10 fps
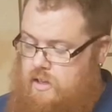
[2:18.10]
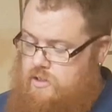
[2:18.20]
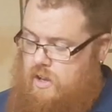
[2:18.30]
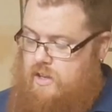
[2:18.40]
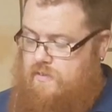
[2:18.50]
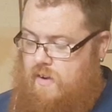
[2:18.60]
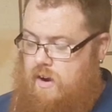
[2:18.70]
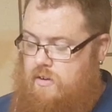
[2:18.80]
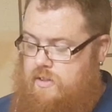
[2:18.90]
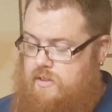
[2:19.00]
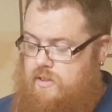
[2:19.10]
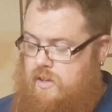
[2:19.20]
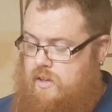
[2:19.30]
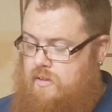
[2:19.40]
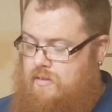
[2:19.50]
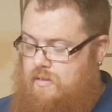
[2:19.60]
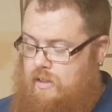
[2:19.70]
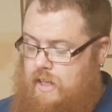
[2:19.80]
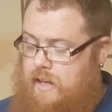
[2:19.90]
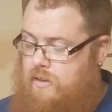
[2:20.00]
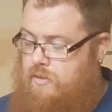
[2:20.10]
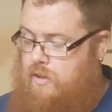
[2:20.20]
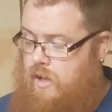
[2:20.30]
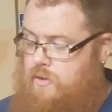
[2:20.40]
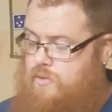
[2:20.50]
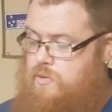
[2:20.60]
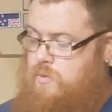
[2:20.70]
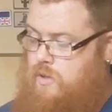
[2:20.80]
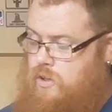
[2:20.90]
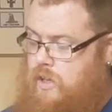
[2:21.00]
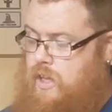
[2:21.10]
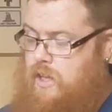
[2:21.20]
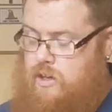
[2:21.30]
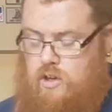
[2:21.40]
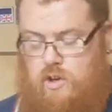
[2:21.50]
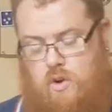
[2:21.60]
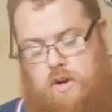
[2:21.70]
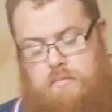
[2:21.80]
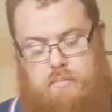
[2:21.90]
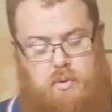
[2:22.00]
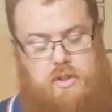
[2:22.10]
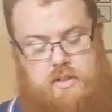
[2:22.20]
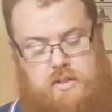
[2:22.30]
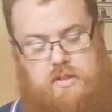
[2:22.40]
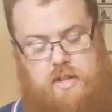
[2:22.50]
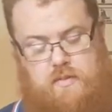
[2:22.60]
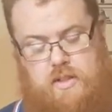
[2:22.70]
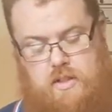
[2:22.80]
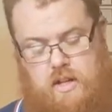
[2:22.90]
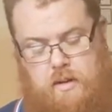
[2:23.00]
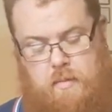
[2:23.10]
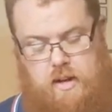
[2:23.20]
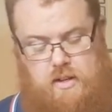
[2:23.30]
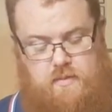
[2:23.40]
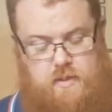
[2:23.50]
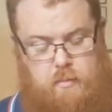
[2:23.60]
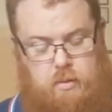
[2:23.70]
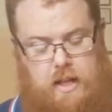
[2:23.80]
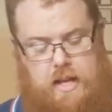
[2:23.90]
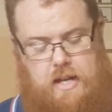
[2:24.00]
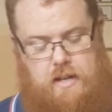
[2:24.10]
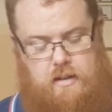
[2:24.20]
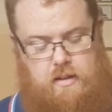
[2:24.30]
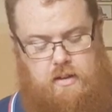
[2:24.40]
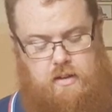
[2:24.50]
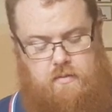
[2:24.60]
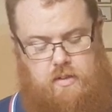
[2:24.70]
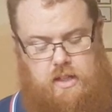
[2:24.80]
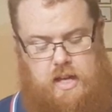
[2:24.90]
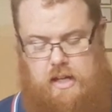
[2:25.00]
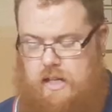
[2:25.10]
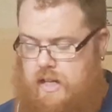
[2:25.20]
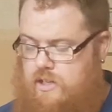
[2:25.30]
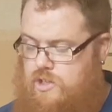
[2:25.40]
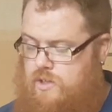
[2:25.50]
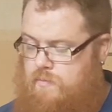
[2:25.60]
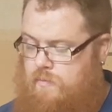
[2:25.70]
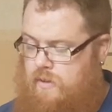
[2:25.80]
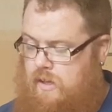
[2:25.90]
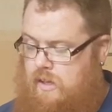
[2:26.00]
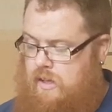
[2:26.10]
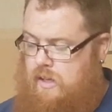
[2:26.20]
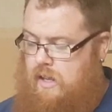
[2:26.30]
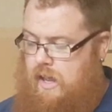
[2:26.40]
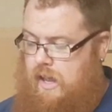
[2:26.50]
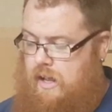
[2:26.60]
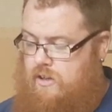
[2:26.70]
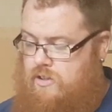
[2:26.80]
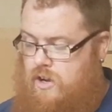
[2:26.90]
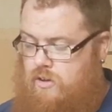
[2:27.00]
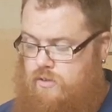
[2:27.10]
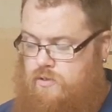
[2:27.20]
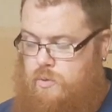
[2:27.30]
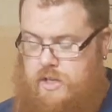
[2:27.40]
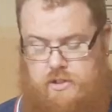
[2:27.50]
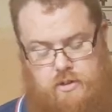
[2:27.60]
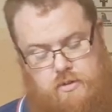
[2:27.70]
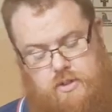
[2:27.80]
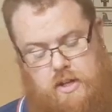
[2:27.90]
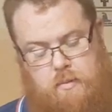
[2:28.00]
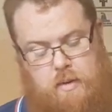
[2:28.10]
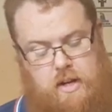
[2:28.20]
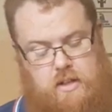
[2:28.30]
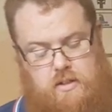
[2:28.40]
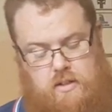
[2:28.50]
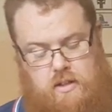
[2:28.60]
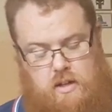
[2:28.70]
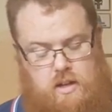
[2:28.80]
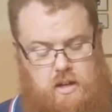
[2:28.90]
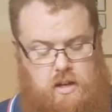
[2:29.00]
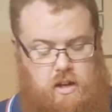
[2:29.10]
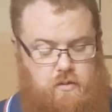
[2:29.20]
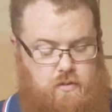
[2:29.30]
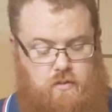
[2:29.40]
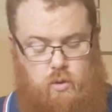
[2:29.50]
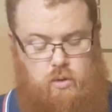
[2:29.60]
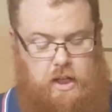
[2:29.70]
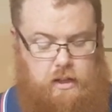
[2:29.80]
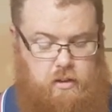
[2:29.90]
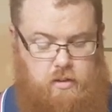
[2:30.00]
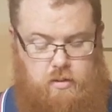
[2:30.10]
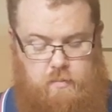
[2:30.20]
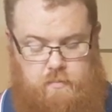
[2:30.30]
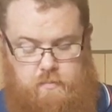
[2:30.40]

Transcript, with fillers: so as far as length goes, we're looking at 9.7 centimeters for the blade, for the cutting edge, and a total of 22 centimeters in full length.